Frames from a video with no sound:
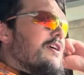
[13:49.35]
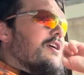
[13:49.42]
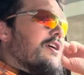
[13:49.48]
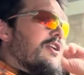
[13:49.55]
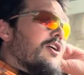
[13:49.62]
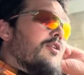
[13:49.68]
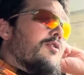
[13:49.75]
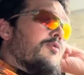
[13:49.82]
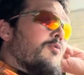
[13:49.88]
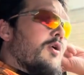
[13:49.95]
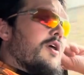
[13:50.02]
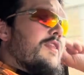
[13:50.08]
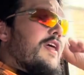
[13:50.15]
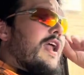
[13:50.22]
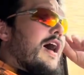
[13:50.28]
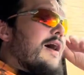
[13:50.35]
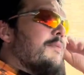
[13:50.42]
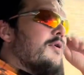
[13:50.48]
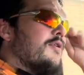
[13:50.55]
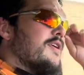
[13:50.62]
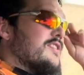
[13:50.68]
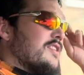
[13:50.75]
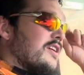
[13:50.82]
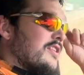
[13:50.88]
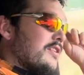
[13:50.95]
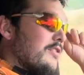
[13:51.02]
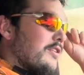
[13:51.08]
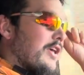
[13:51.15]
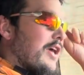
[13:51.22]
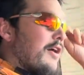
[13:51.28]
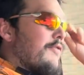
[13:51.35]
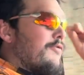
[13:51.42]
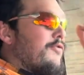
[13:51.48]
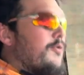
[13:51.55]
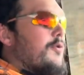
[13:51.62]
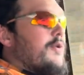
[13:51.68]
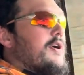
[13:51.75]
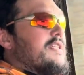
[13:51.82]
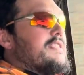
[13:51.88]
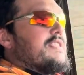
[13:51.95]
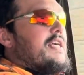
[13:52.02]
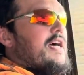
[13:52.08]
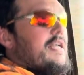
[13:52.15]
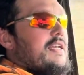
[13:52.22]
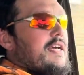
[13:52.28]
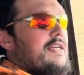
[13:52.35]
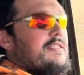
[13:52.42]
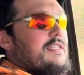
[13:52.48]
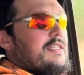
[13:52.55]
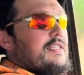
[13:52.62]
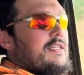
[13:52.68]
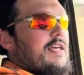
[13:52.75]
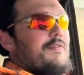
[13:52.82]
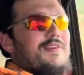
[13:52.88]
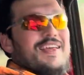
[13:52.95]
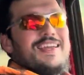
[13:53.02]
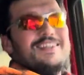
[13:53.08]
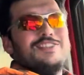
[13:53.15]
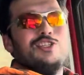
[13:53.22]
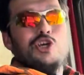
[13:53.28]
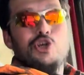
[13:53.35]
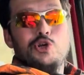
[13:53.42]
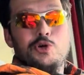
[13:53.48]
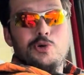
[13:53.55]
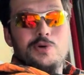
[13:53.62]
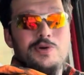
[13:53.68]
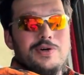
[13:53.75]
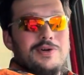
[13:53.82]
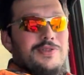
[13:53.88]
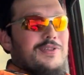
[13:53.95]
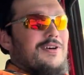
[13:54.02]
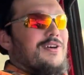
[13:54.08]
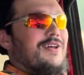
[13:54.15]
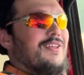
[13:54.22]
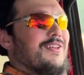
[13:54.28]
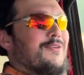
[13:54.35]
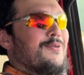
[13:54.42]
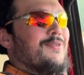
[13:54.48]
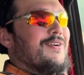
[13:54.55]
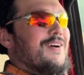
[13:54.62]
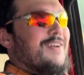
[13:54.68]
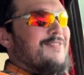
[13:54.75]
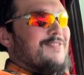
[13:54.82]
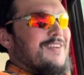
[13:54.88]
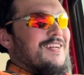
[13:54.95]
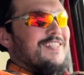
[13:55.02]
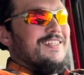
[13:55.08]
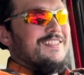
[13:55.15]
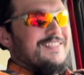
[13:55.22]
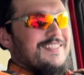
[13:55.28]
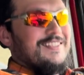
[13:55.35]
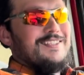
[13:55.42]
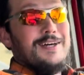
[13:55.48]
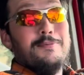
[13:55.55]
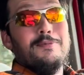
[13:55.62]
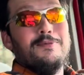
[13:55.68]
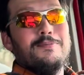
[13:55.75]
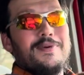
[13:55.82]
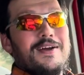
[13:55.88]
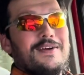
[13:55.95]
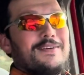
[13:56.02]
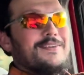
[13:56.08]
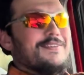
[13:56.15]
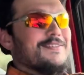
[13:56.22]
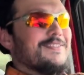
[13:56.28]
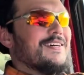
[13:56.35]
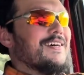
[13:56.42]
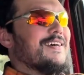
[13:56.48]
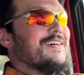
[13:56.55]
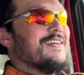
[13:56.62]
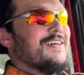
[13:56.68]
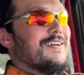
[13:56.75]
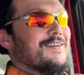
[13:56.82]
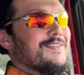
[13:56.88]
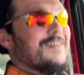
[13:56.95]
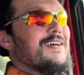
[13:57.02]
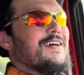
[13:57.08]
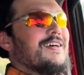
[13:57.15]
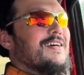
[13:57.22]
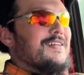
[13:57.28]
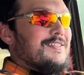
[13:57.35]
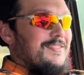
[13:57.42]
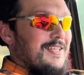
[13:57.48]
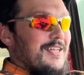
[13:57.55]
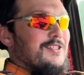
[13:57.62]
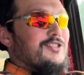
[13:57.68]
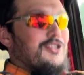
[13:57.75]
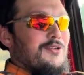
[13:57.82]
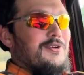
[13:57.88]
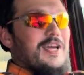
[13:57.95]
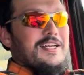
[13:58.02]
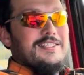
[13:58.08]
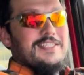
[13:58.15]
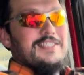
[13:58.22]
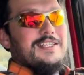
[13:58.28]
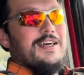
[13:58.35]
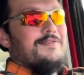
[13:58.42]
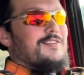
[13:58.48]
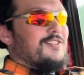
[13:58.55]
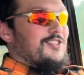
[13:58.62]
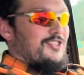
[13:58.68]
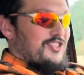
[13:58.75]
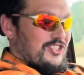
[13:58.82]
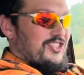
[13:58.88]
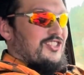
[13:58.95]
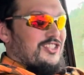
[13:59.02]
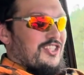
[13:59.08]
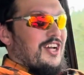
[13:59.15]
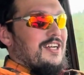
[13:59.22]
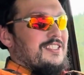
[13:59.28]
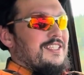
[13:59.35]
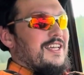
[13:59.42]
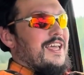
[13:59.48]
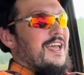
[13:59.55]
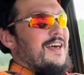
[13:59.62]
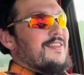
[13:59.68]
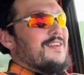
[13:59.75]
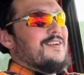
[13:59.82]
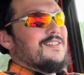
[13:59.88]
The one that I'm always on the lookout for is that 1911A2, the one where it's a double-barreled, it's like two 1911s just stuck together.